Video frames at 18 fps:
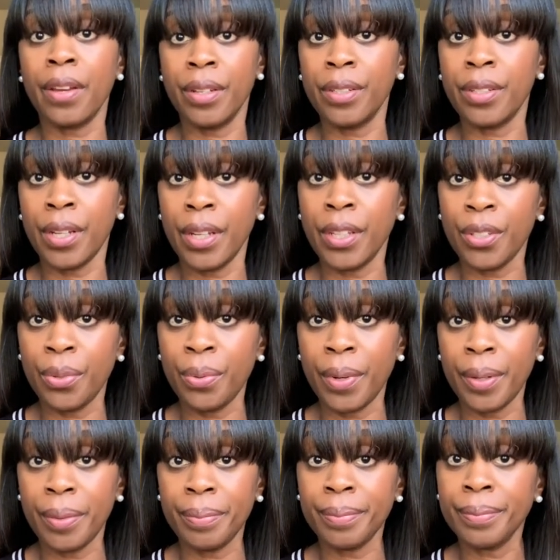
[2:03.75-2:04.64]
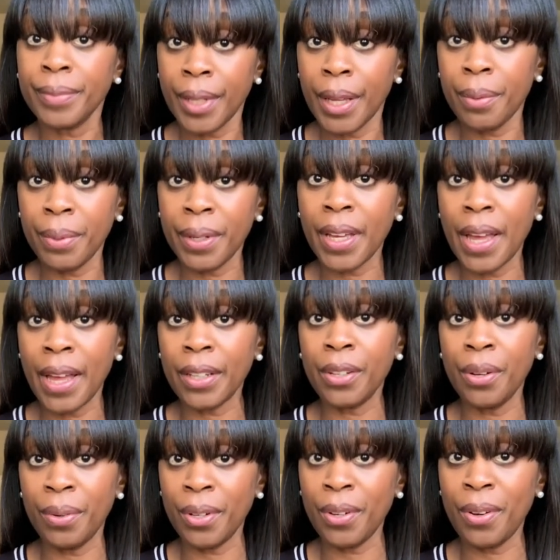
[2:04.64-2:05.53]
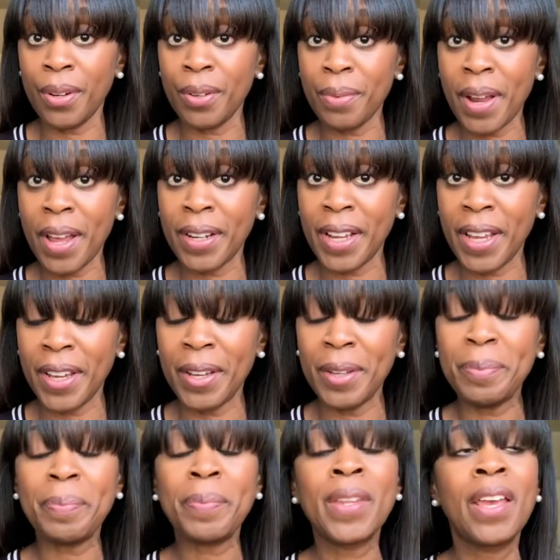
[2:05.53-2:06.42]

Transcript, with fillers: continuum that we got going on around here